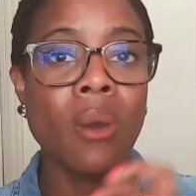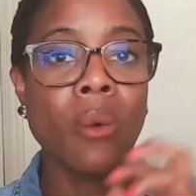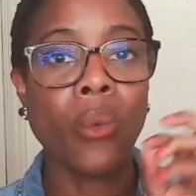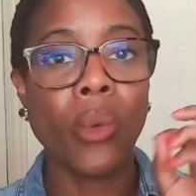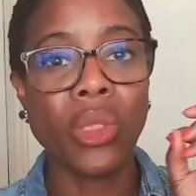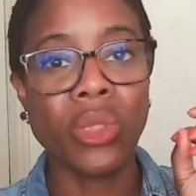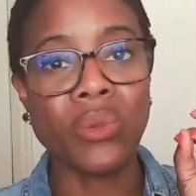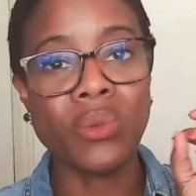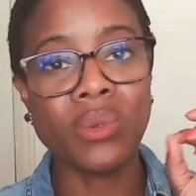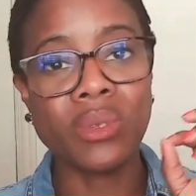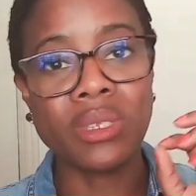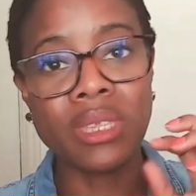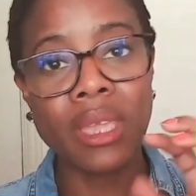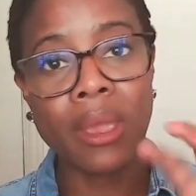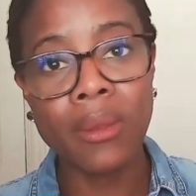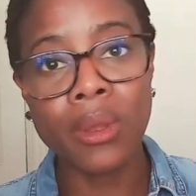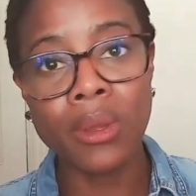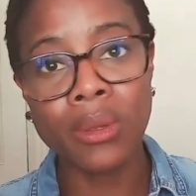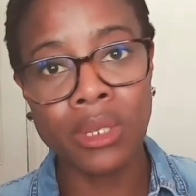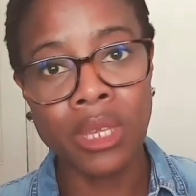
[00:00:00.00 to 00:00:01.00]
When you
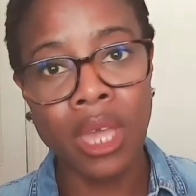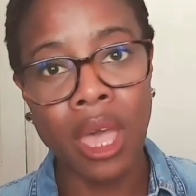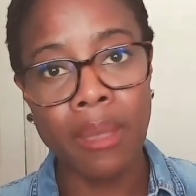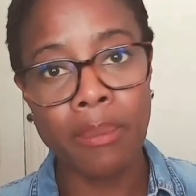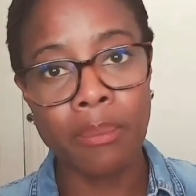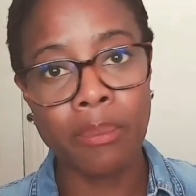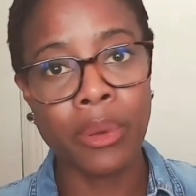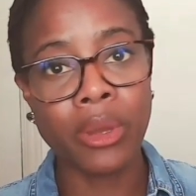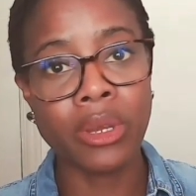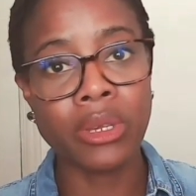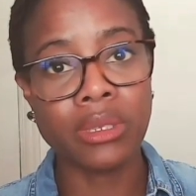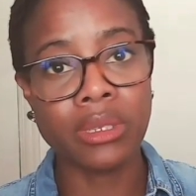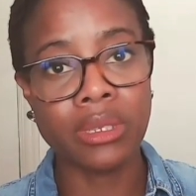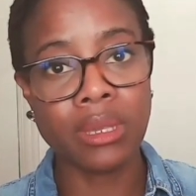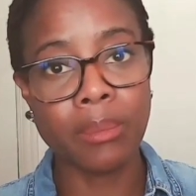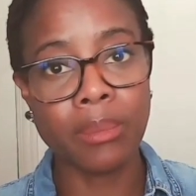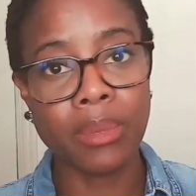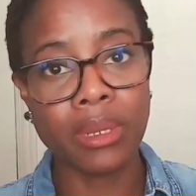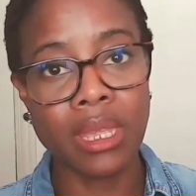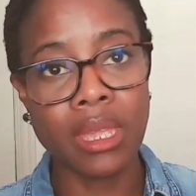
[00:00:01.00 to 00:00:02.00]
stereotype
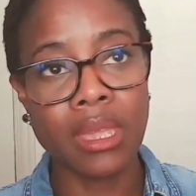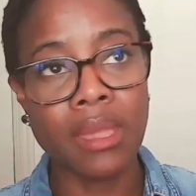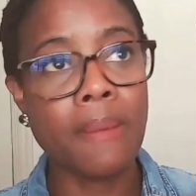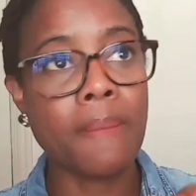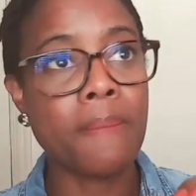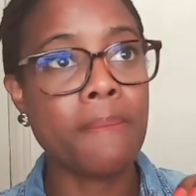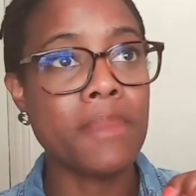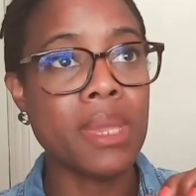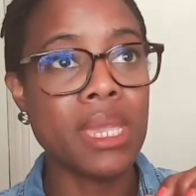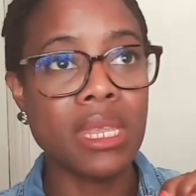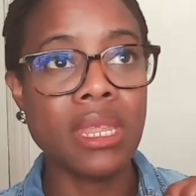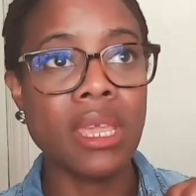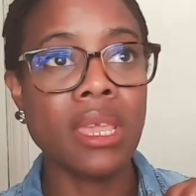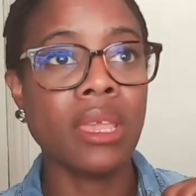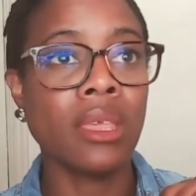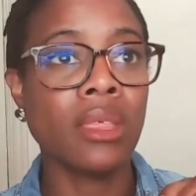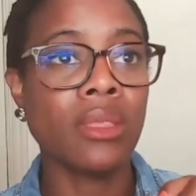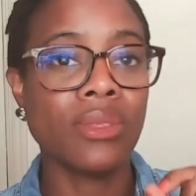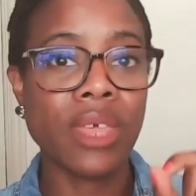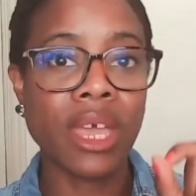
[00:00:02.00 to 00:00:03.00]
somebody,
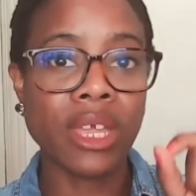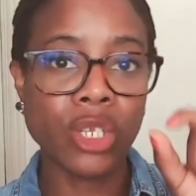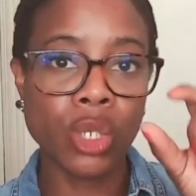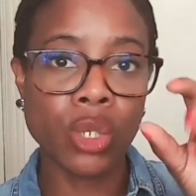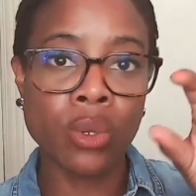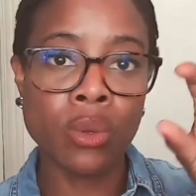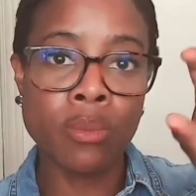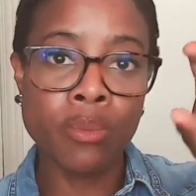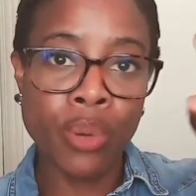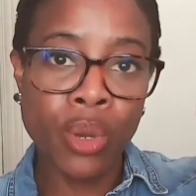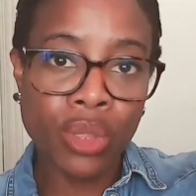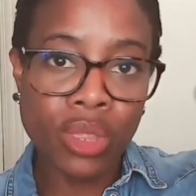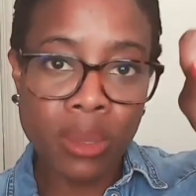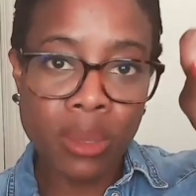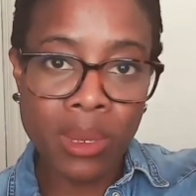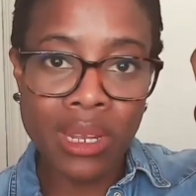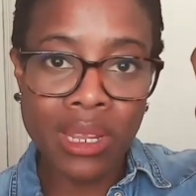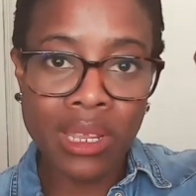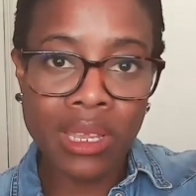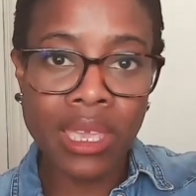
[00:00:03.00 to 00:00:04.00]
meaning that you put
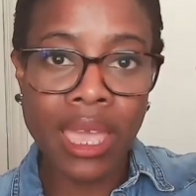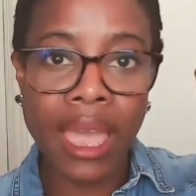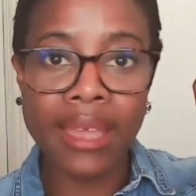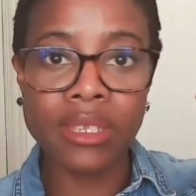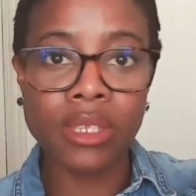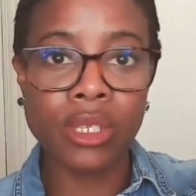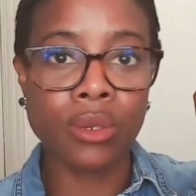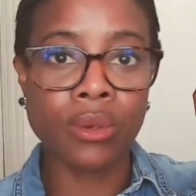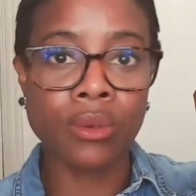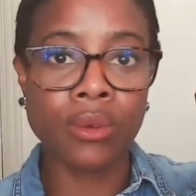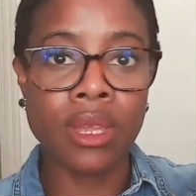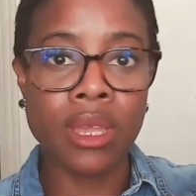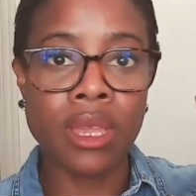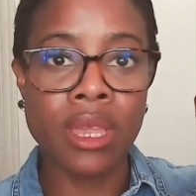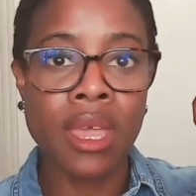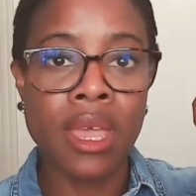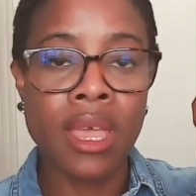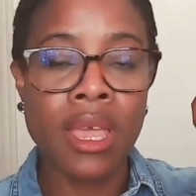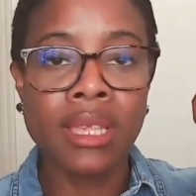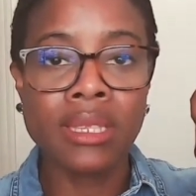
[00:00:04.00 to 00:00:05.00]
them in a category
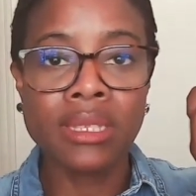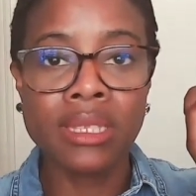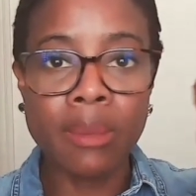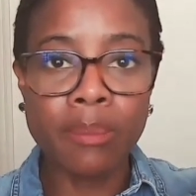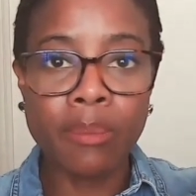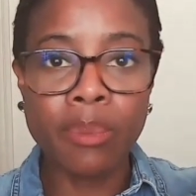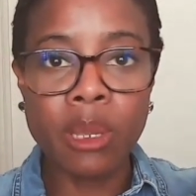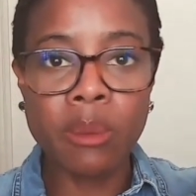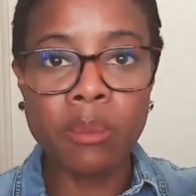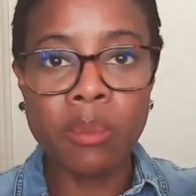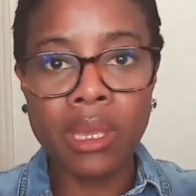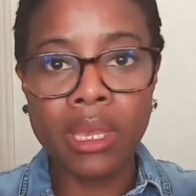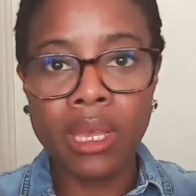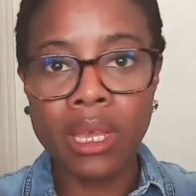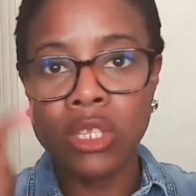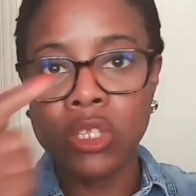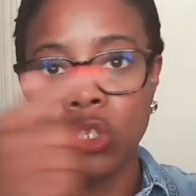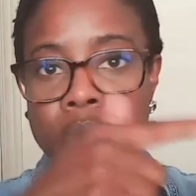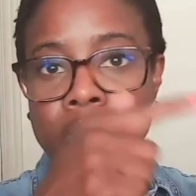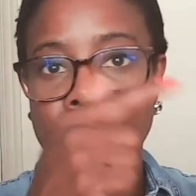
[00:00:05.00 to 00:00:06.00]
simply
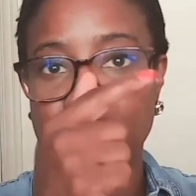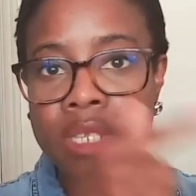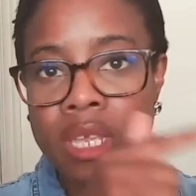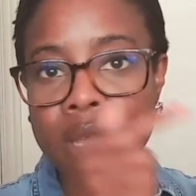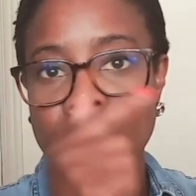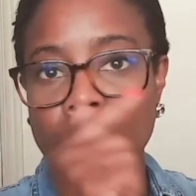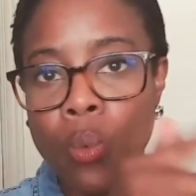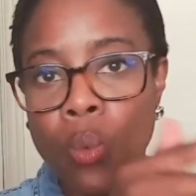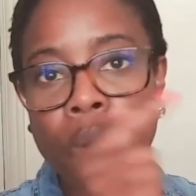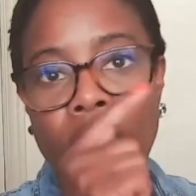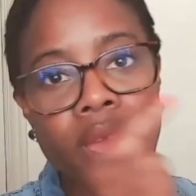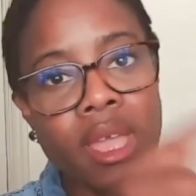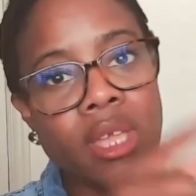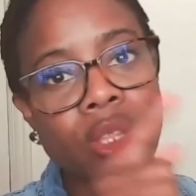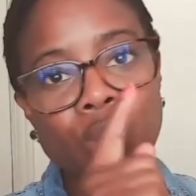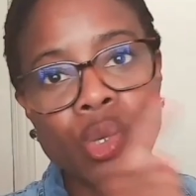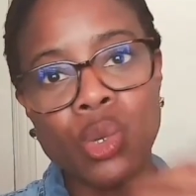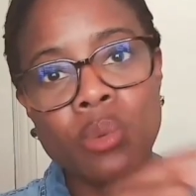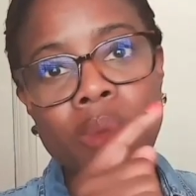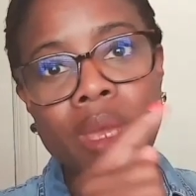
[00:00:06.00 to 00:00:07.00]
because you've seen
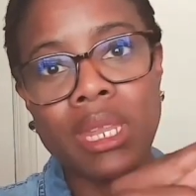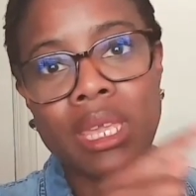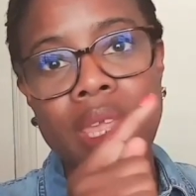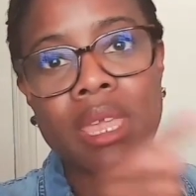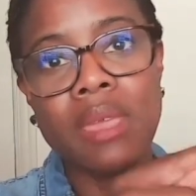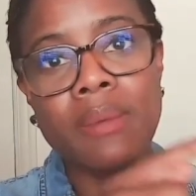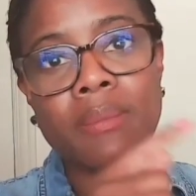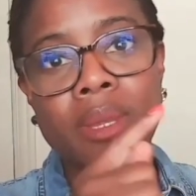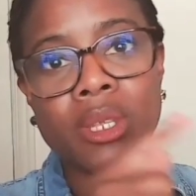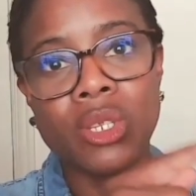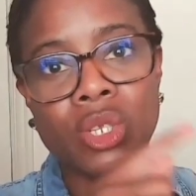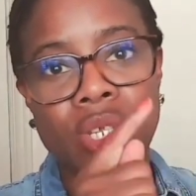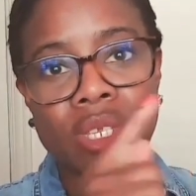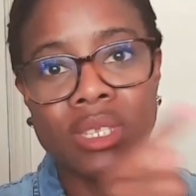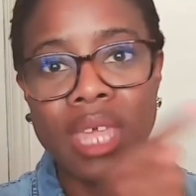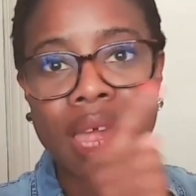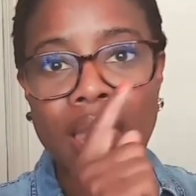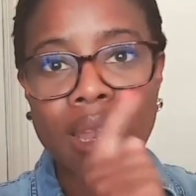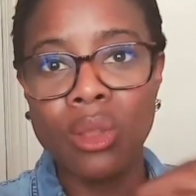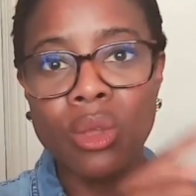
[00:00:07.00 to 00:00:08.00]
way too many
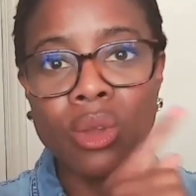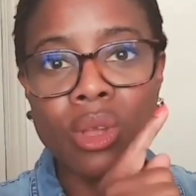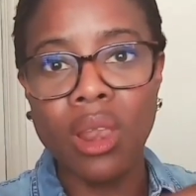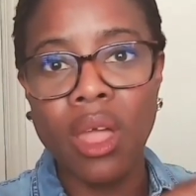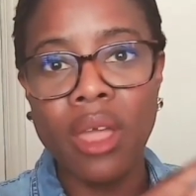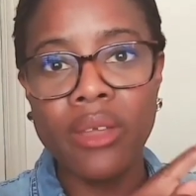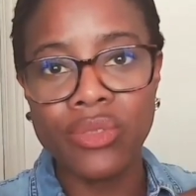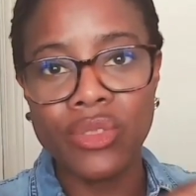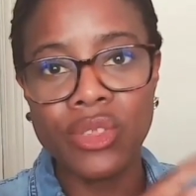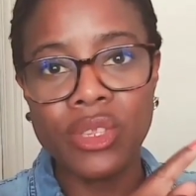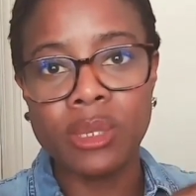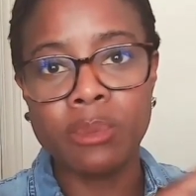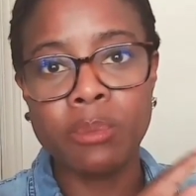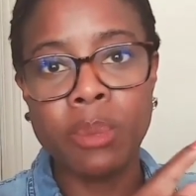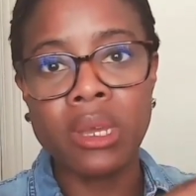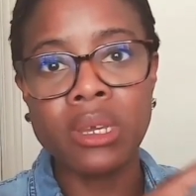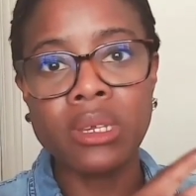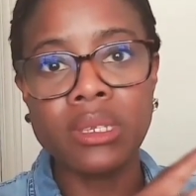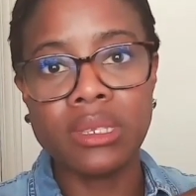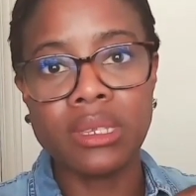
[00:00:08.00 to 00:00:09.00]
images that look like this
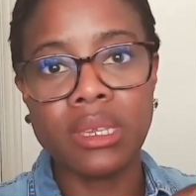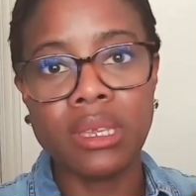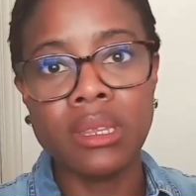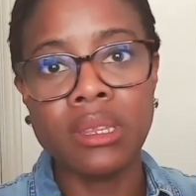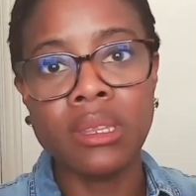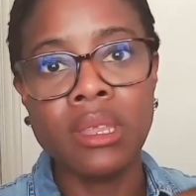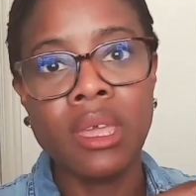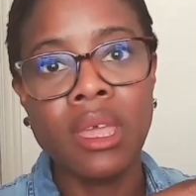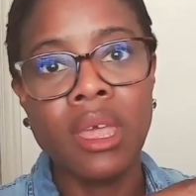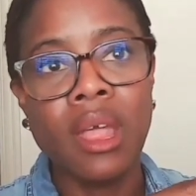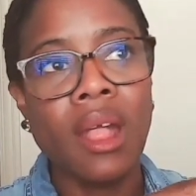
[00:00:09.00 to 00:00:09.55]
person